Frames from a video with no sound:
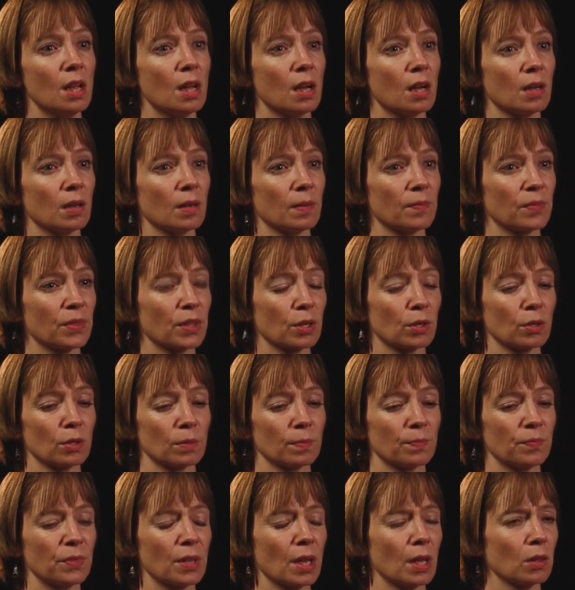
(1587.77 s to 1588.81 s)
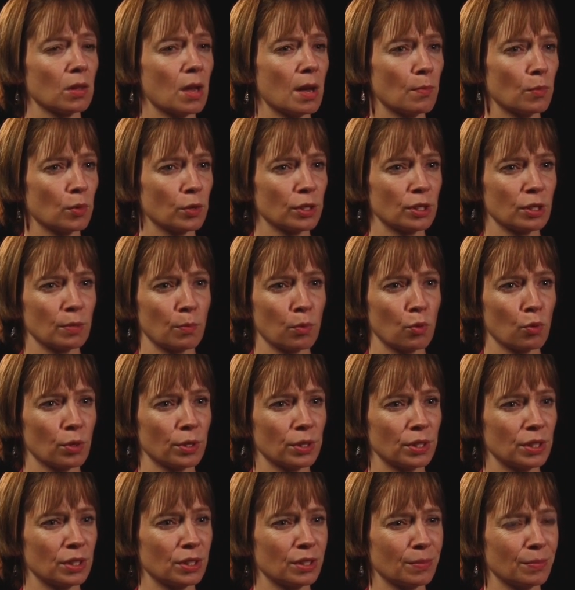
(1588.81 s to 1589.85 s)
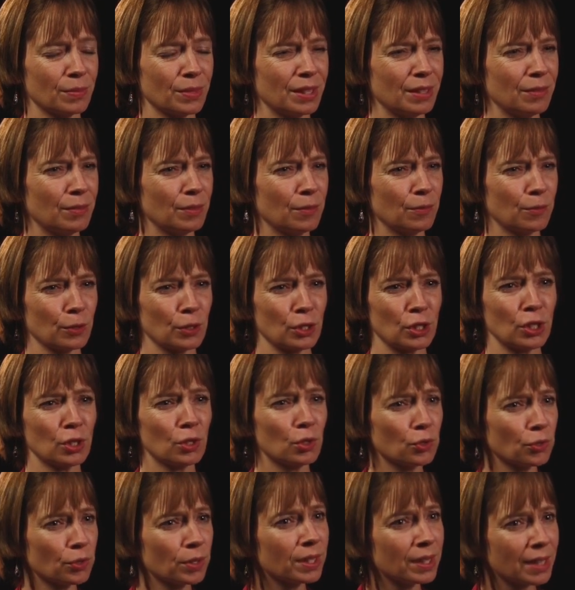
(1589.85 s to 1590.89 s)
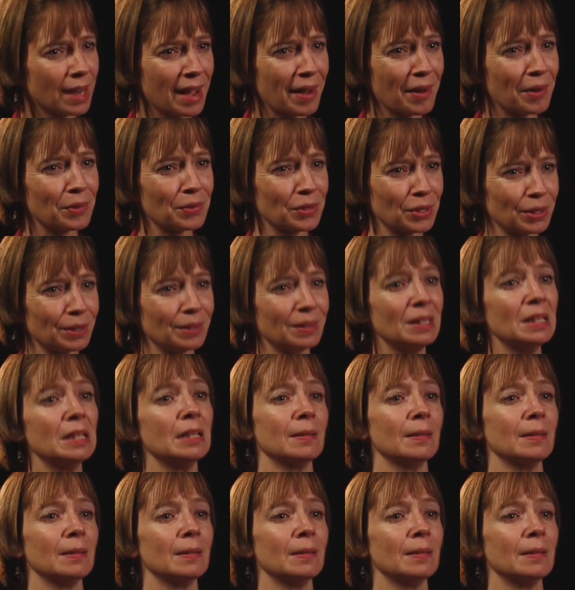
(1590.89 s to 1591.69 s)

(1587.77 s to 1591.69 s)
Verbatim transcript: Um, there are a lot more support systems, even for children now. There,